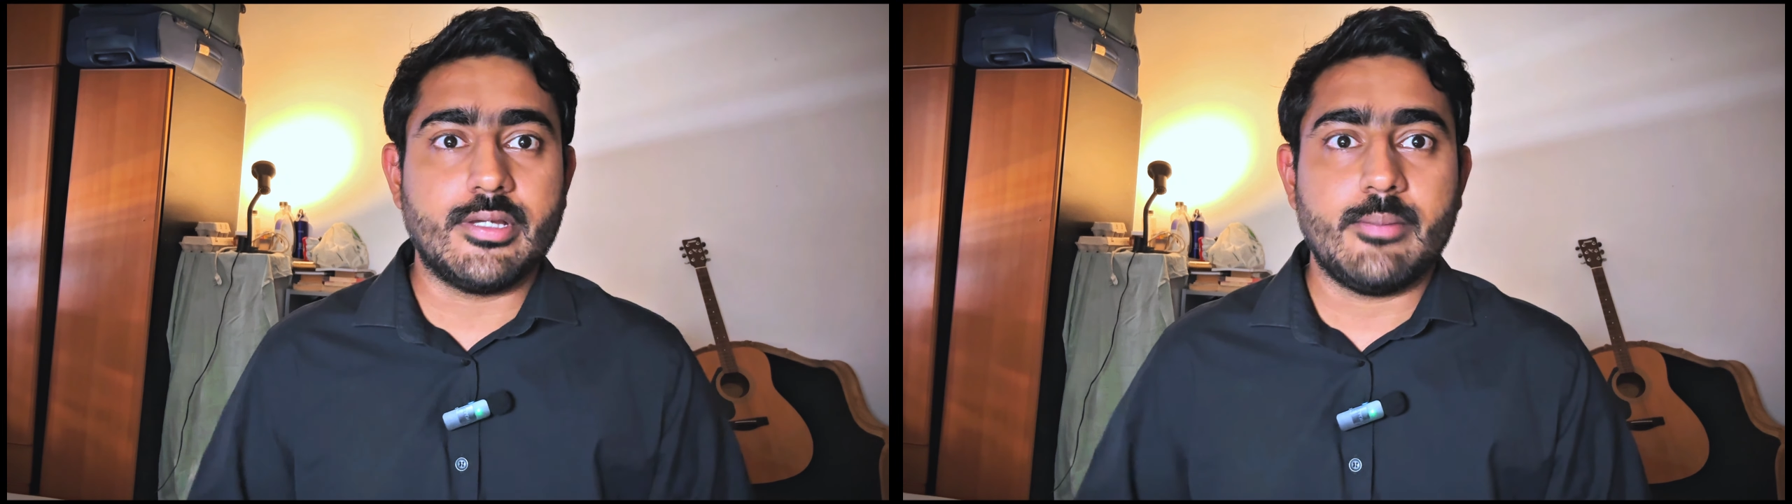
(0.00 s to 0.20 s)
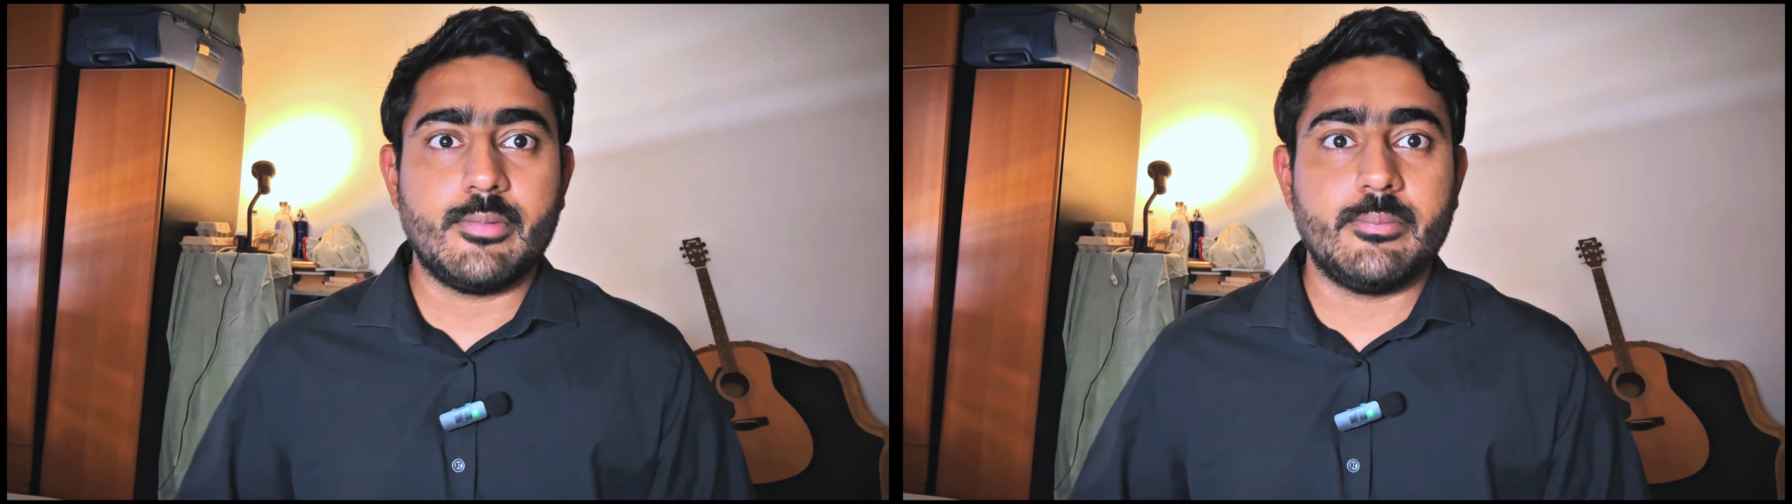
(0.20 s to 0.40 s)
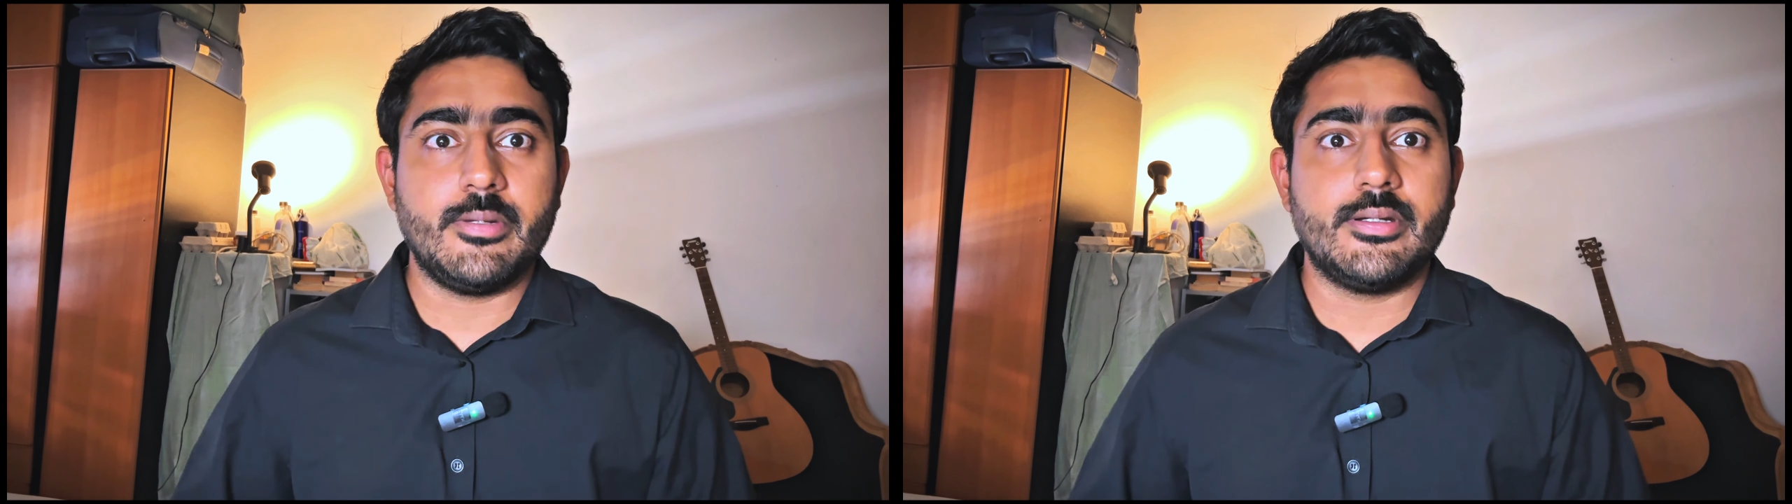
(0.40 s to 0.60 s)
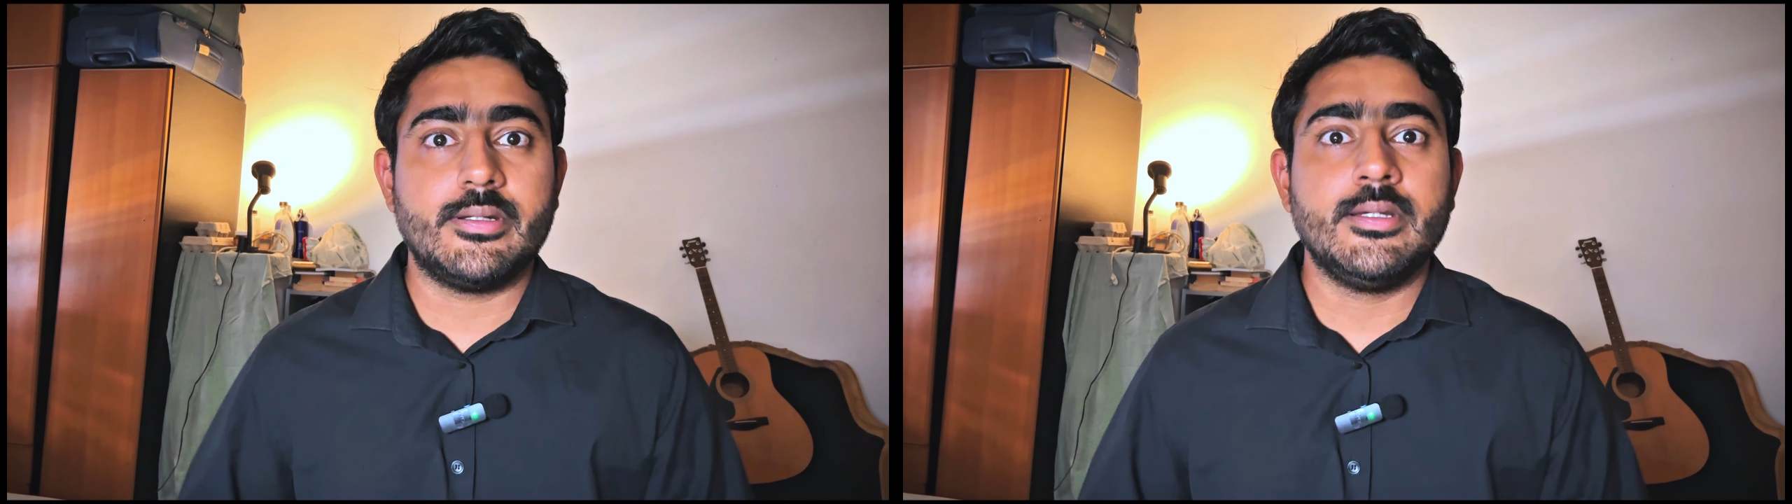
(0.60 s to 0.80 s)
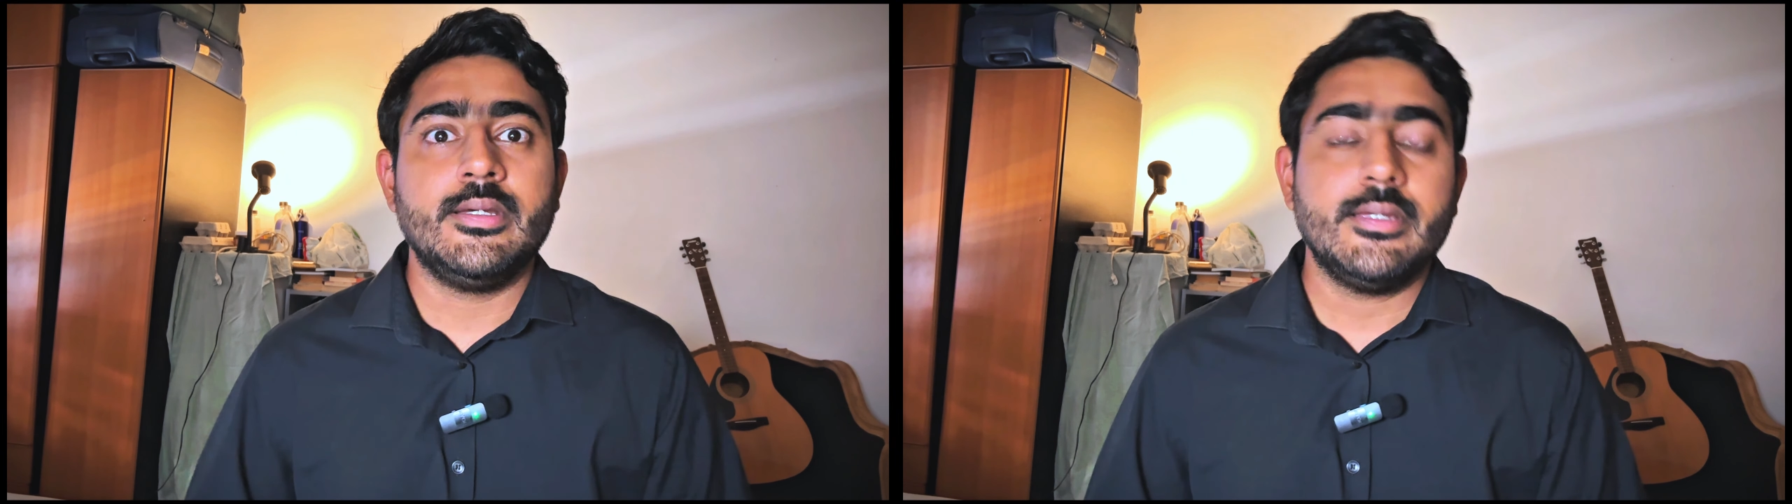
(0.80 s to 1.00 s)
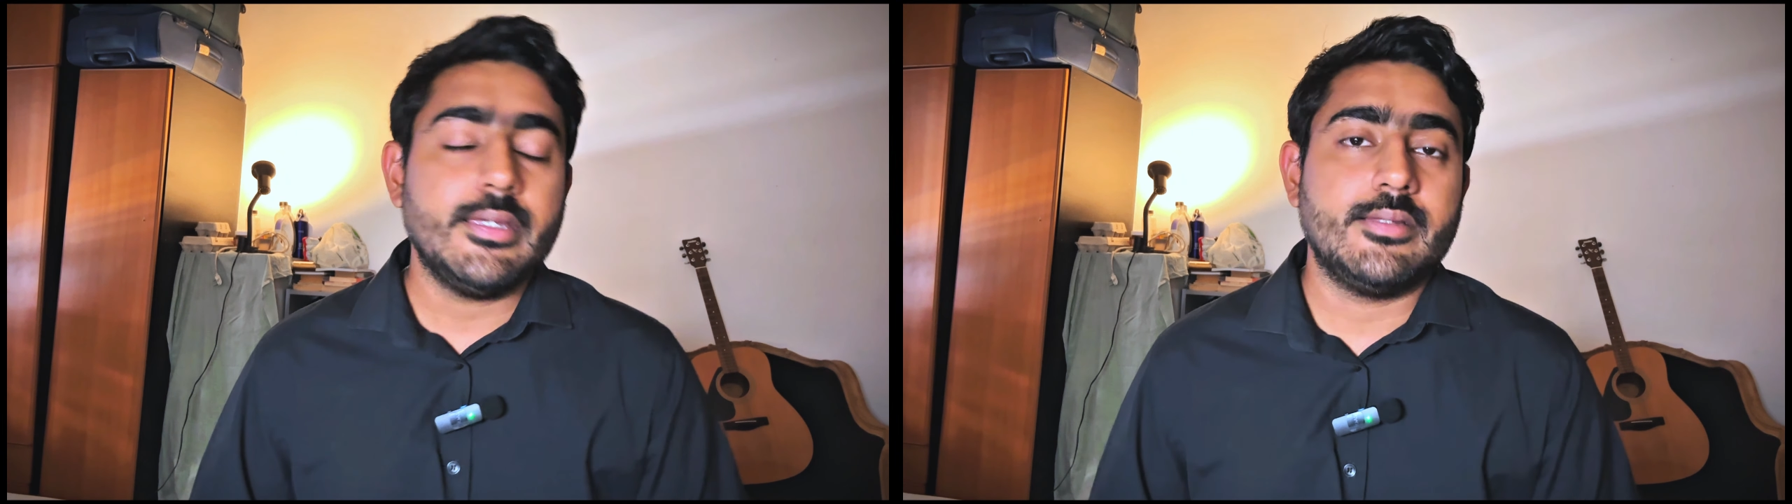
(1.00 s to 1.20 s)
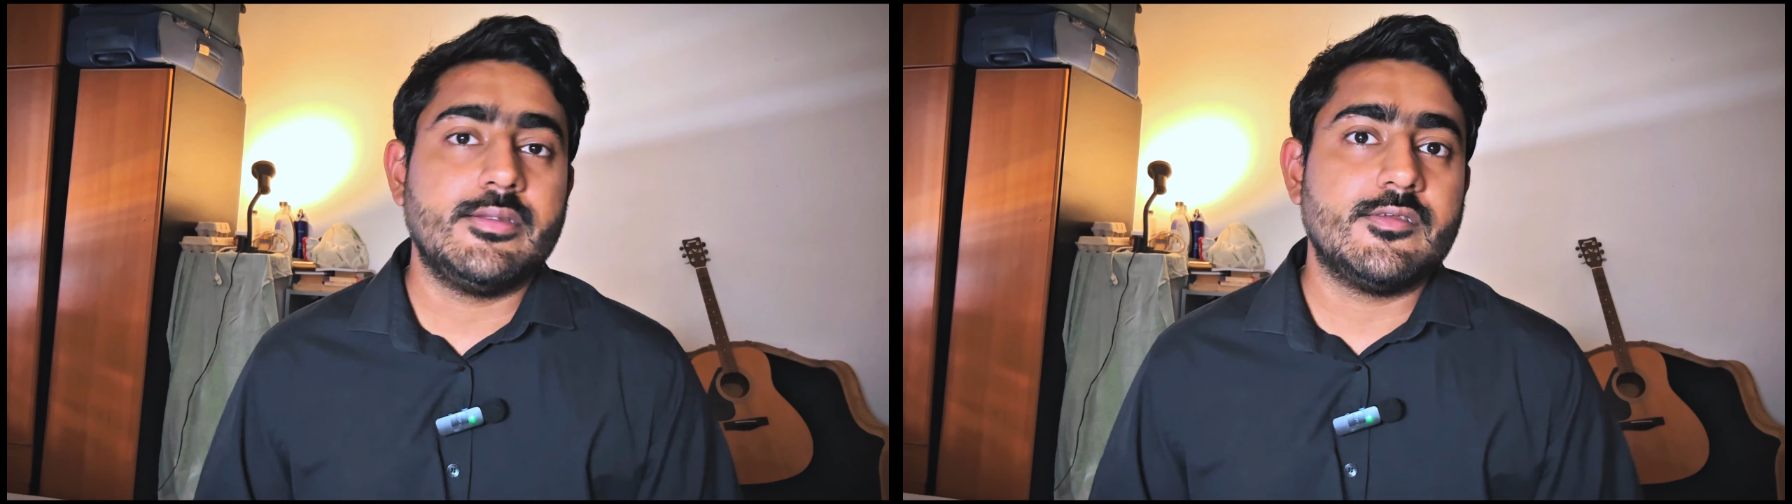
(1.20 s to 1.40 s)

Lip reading: camera. But yeah,